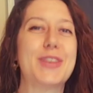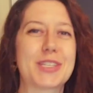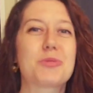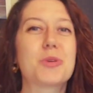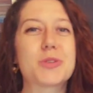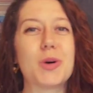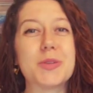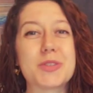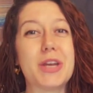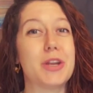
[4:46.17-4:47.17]
this
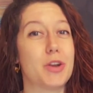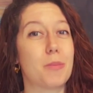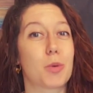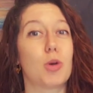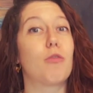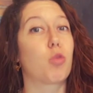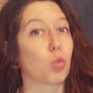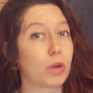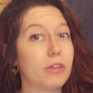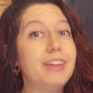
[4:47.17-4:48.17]
results in a number of
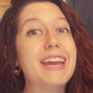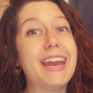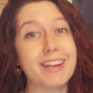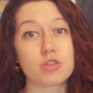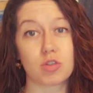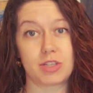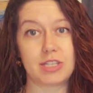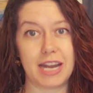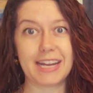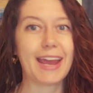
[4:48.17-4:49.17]
really
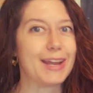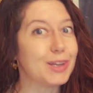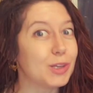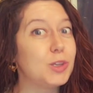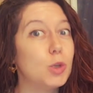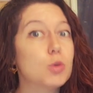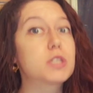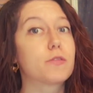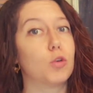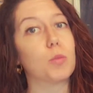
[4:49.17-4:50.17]
interesting and
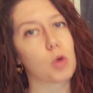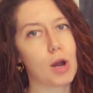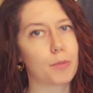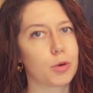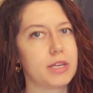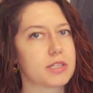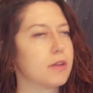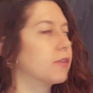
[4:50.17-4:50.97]
useful properties of